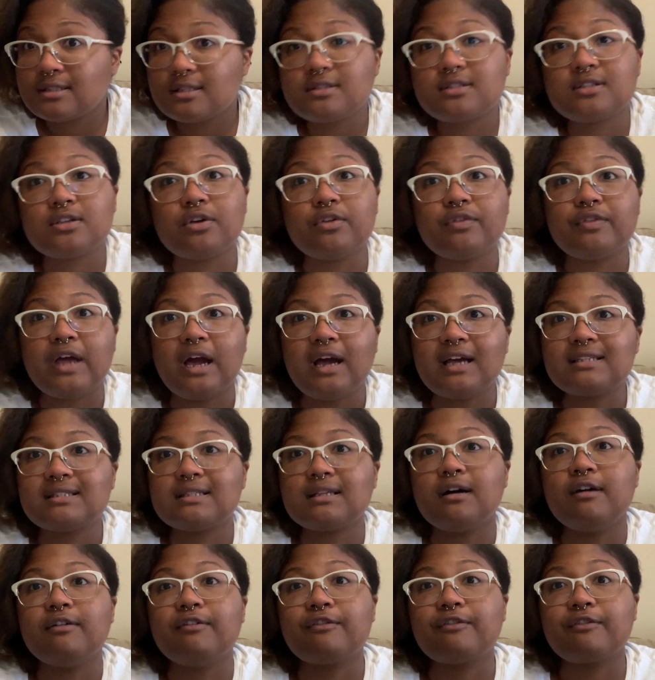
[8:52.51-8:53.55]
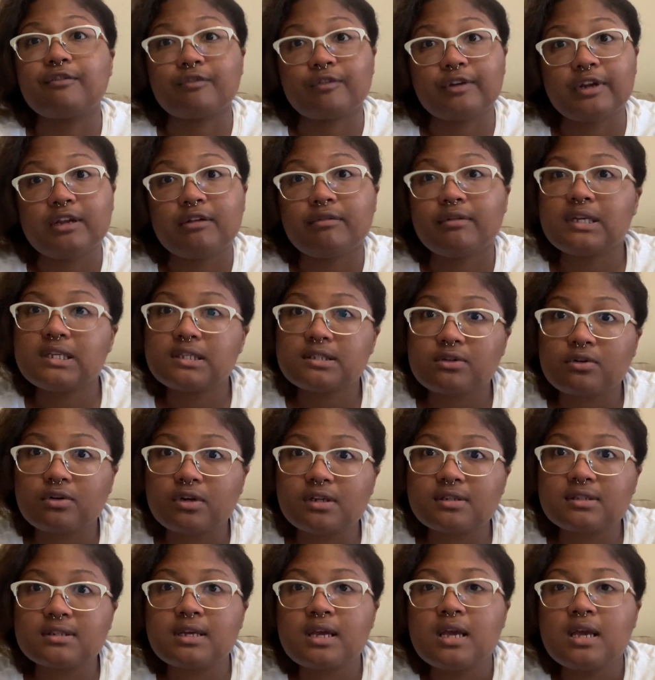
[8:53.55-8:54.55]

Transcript: So that's a free resource.